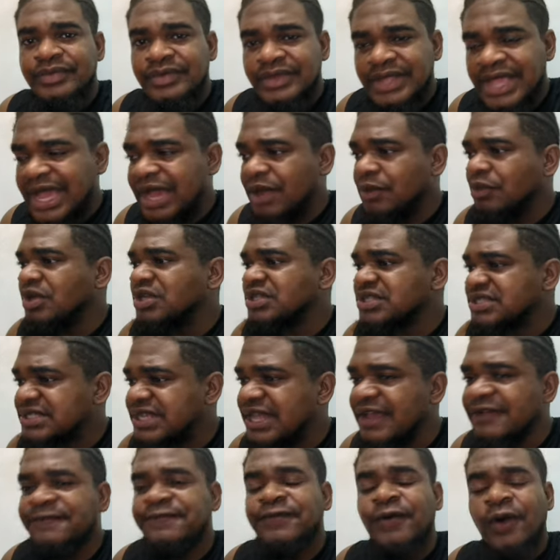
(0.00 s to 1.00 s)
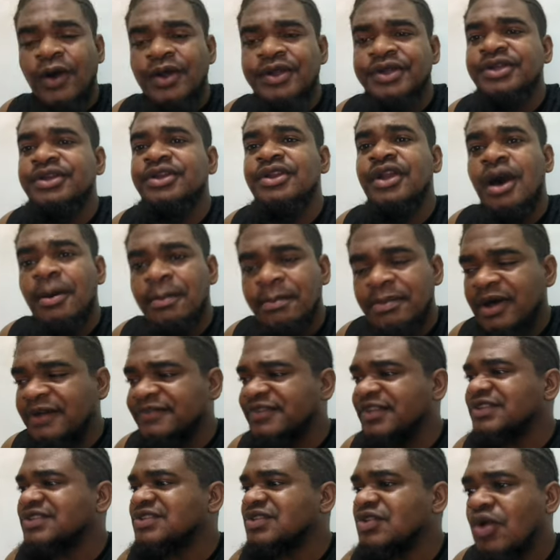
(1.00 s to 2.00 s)
And was therefore a number of
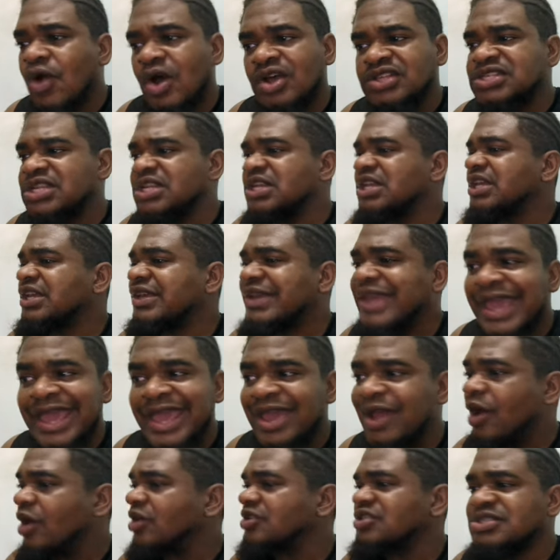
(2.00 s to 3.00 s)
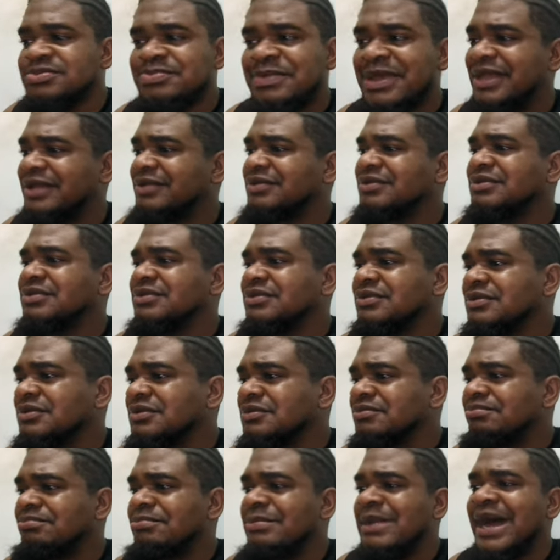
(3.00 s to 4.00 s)
those causing chaos, man.
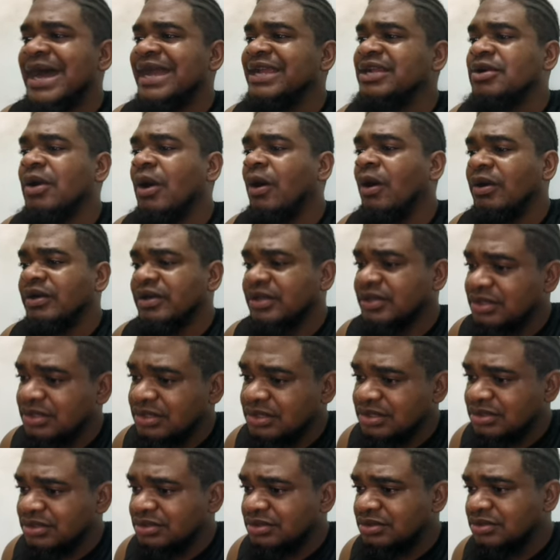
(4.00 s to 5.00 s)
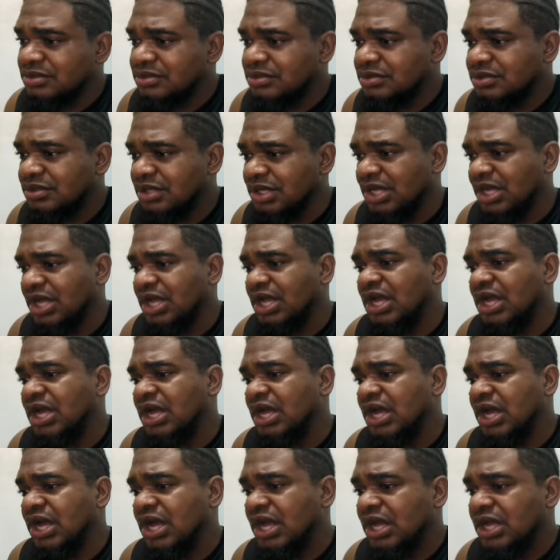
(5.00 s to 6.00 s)
My God.
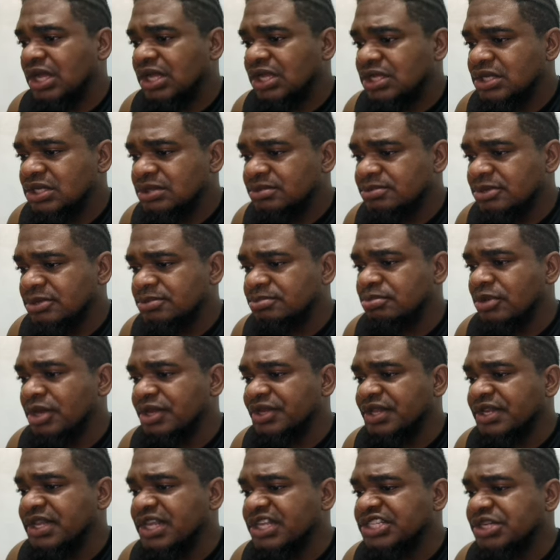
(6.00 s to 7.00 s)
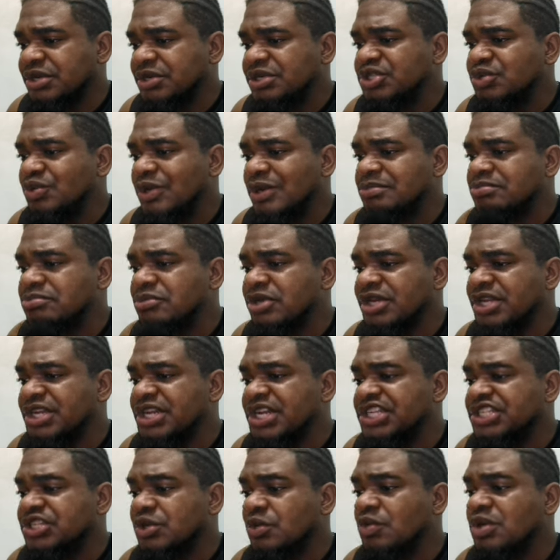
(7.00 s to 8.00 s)
But Mother Nature will do what Mother
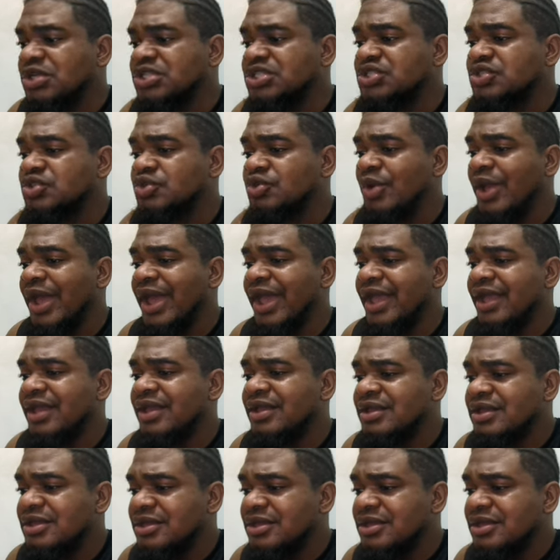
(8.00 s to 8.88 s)
Nature wants to do, eh?